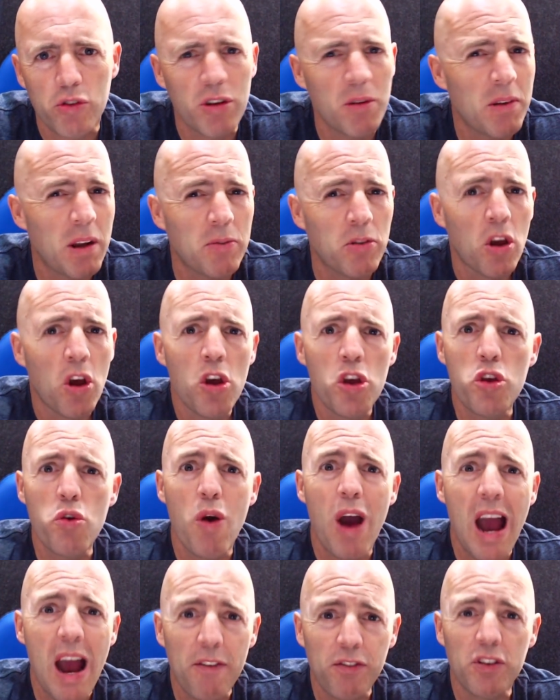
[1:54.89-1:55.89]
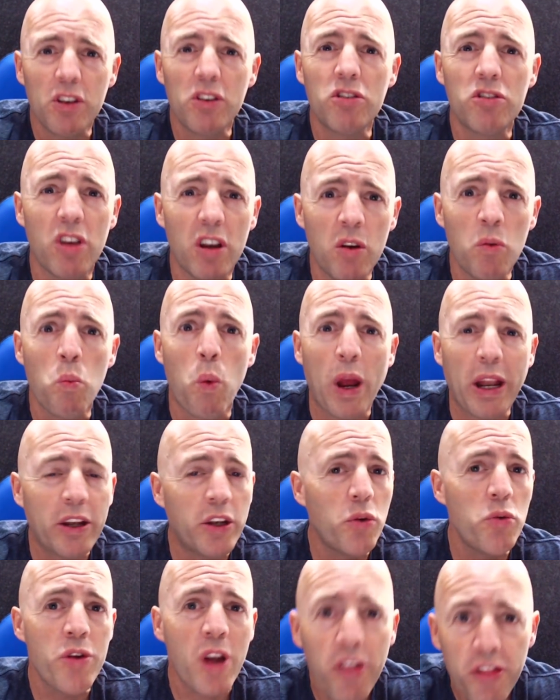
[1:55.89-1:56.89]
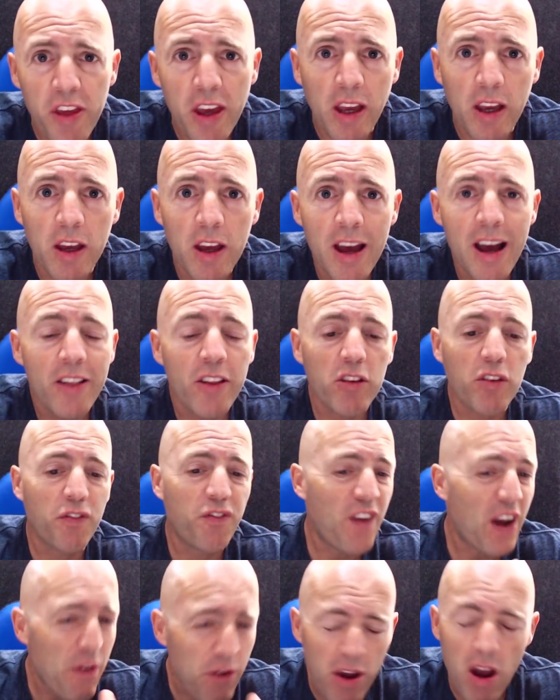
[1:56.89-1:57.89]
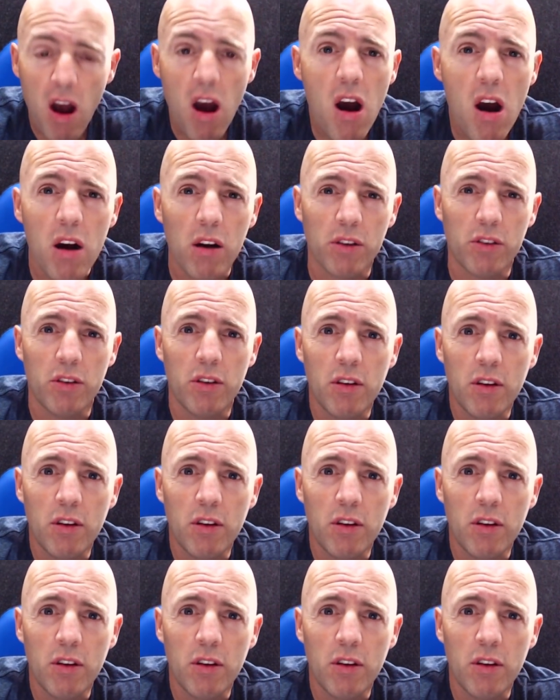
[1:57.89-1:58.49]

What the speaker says: Sometimes you have to sit and wait and do nothing. That's very hard.